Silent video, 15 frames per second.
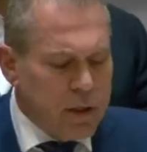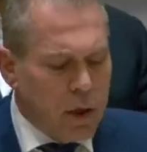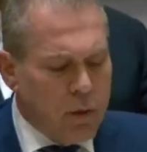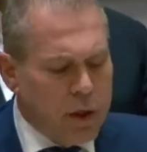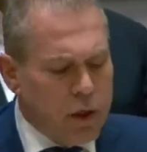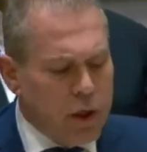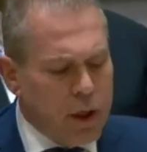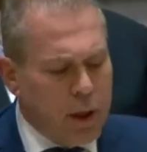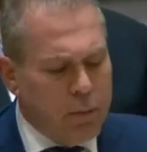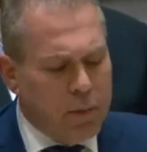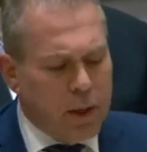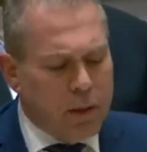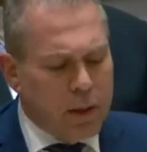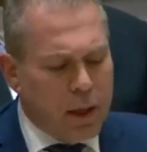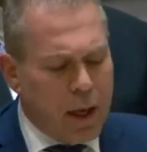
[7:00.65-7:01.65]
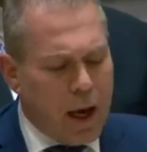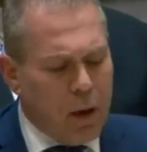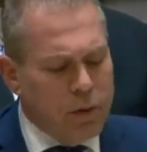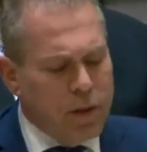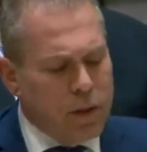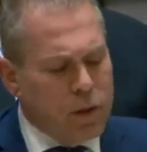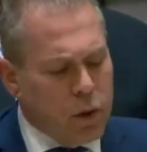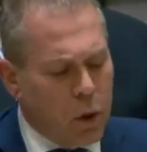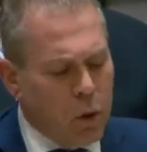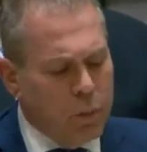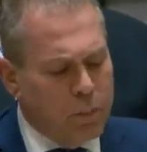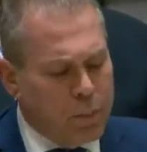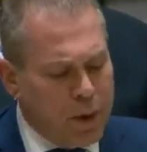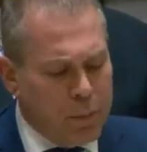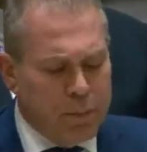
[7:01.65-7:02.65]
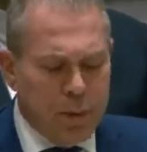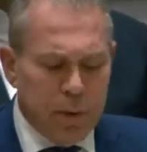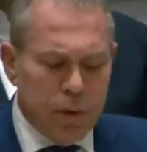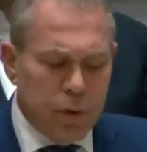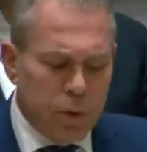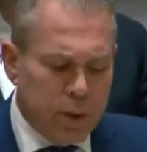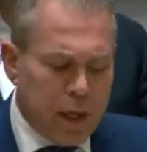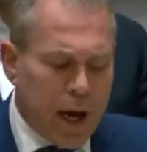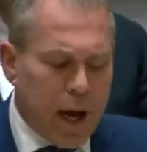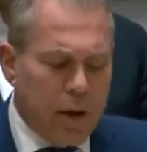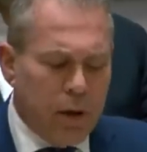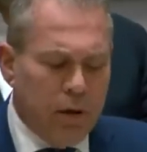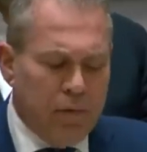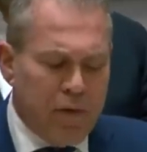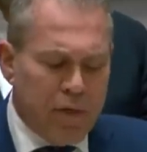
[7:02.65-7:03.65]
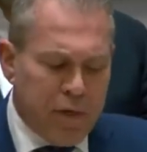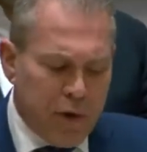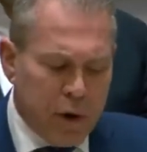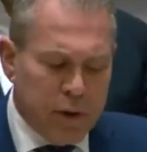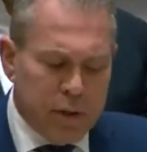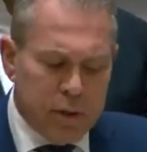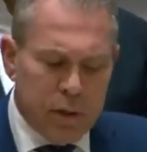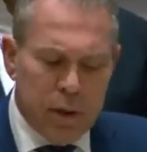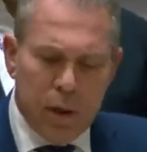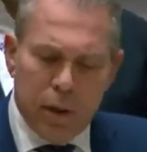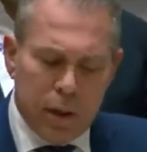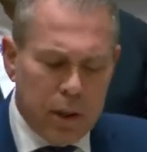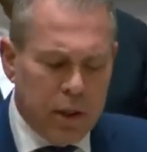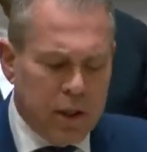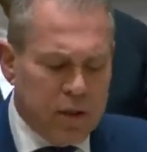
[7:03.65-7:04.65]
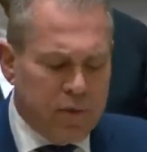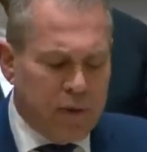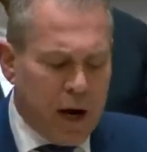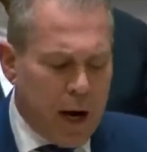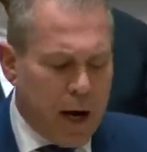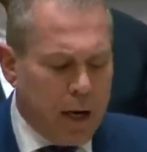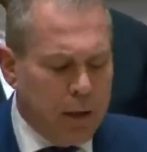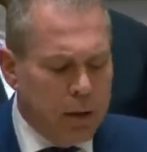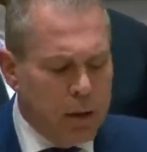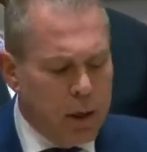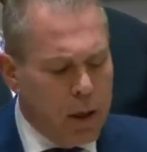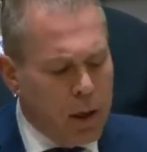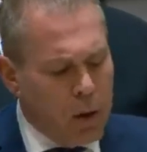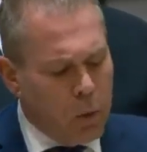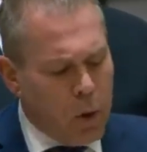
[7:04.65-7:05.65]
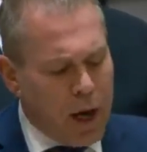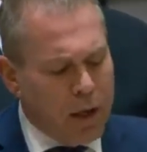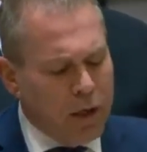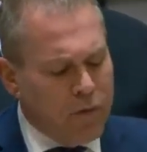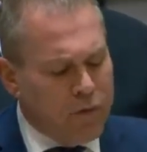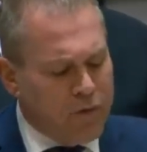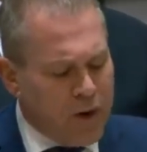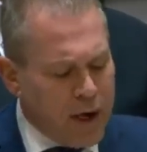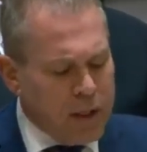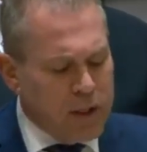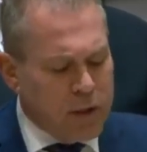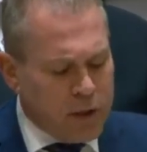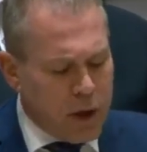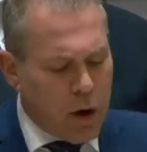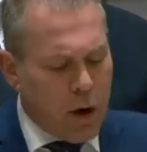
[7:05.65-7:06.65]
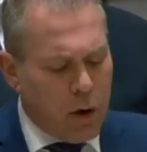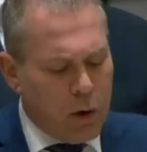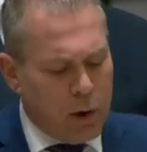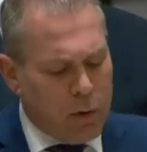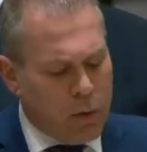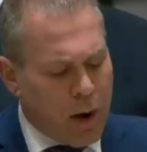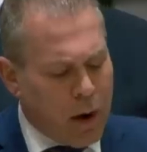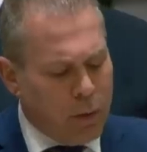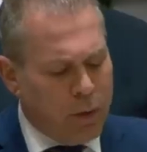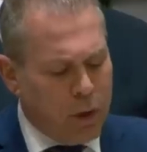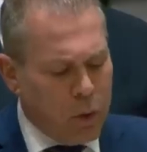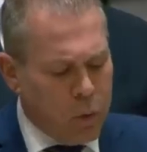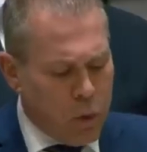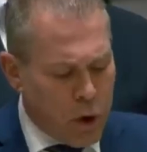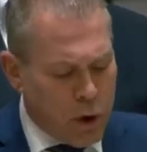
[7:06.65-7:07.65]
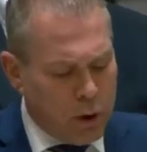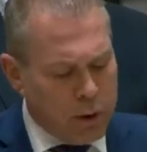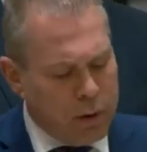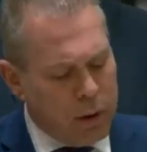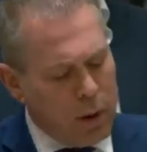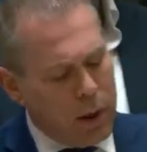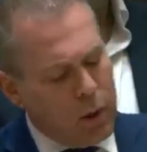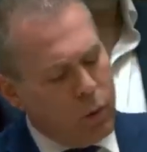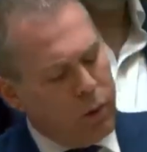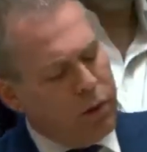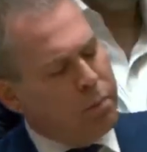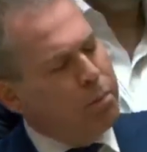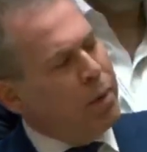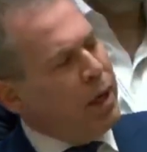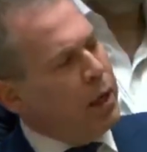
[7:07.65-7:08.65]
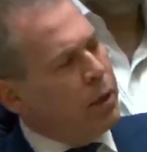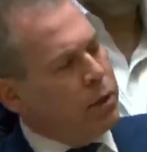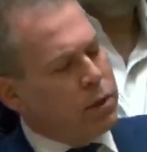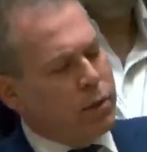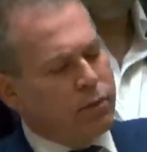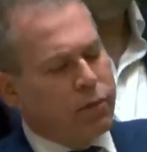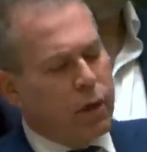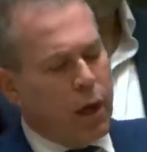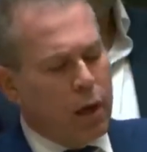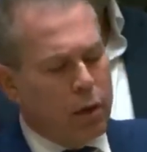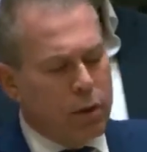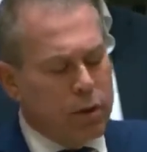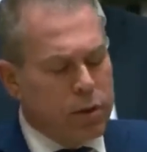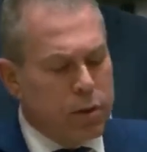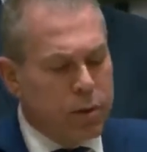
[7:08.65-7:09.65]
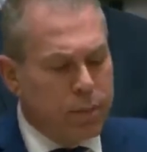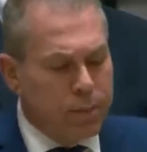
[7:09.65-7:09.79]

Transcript: a regime that allows its own people to die of thirst in Isfahan, while it funds terror around the world with billions of dollars.